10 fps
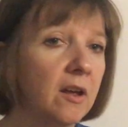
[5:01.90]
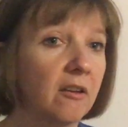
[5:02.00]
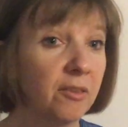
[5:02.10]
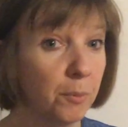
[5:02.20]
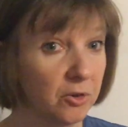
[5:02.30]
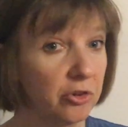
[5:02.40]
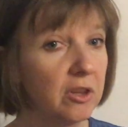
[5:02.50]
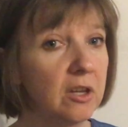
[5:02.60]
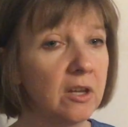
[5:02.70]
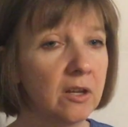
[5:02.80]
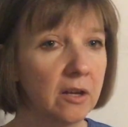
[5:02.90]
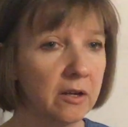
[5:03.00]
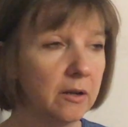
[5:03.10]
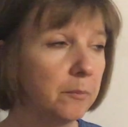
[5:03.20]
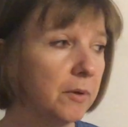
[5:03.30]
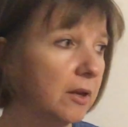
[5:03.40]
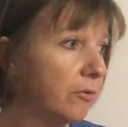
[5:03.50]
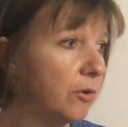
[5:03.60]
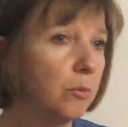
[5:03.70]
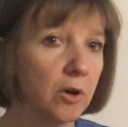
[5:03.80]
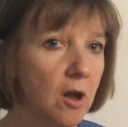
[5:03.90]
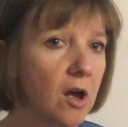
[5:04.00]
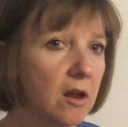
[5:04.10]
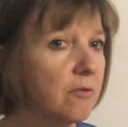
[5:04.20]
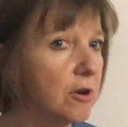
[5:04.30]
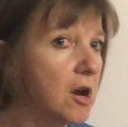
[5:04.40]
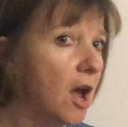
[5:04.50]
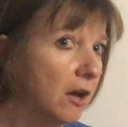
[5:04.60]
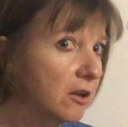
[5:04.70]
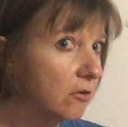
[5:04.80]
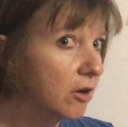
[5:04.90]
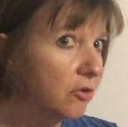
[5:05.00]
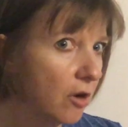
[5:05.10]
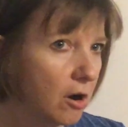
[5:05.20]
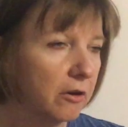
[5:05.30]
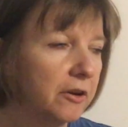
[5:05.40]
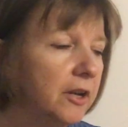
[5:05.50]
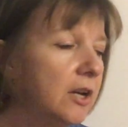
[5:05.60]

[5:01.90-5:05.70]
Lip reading: especially if you are not a very accurate drawer,